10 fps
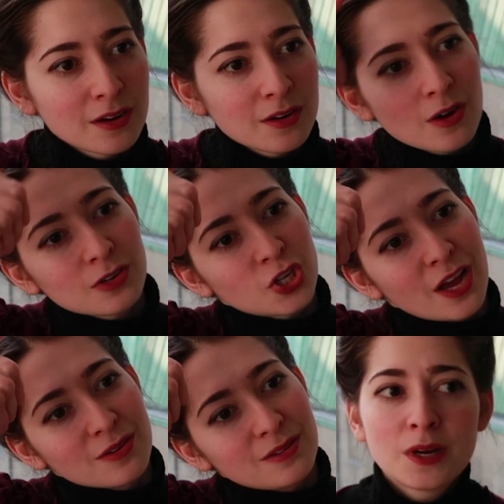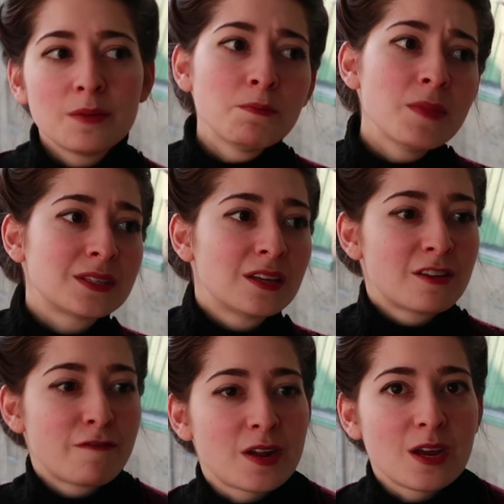an art channel, but
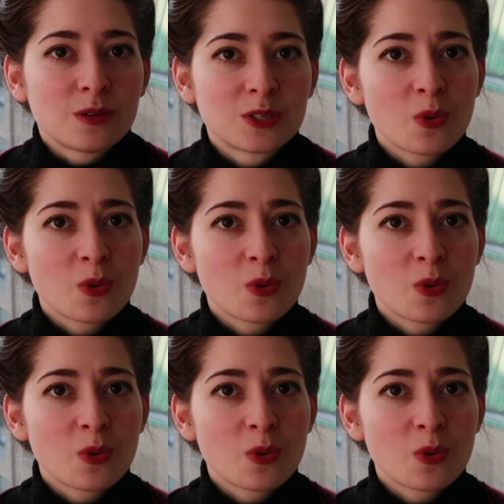mixes of videos.